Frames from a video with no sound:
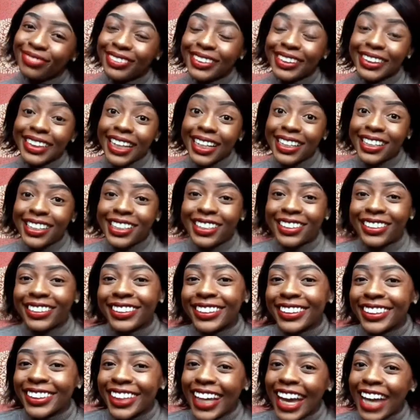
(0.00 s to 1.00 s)
Stay
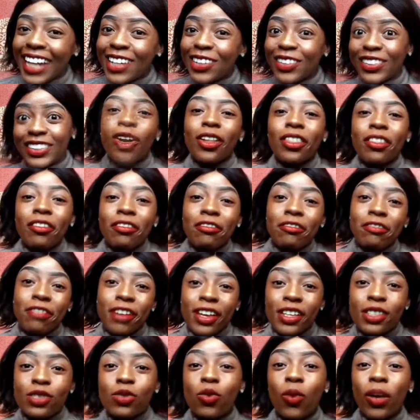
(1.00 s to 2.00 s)
tuned. And for the
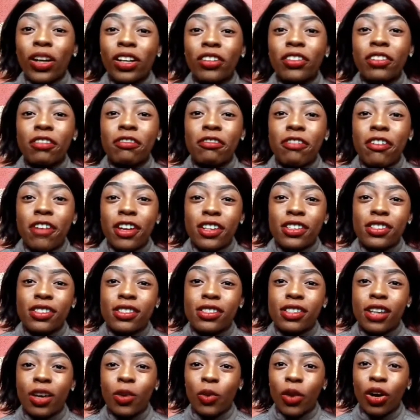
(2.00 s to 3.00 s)
first one of the
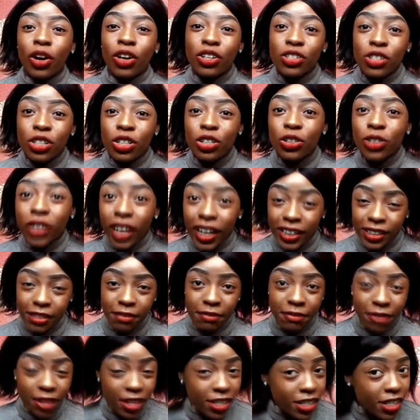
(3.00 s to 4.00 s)
first we're going to look at the
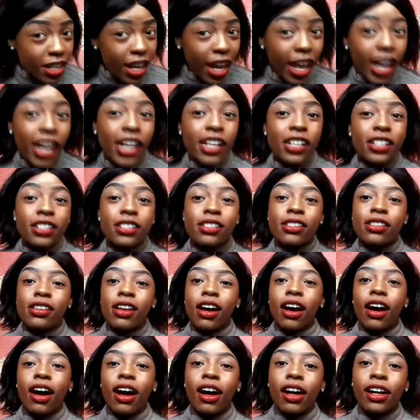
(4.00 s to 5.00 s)
first aid
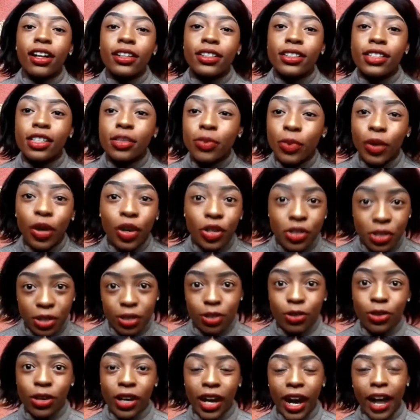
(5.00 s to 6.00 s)
tip we're going to
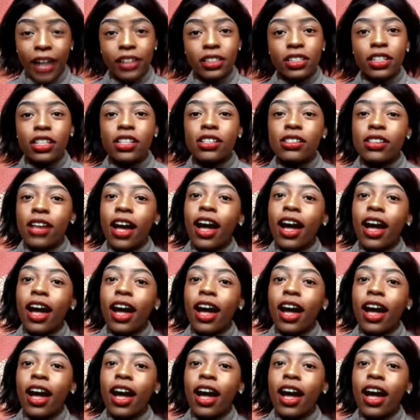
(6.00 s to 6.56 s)
look at is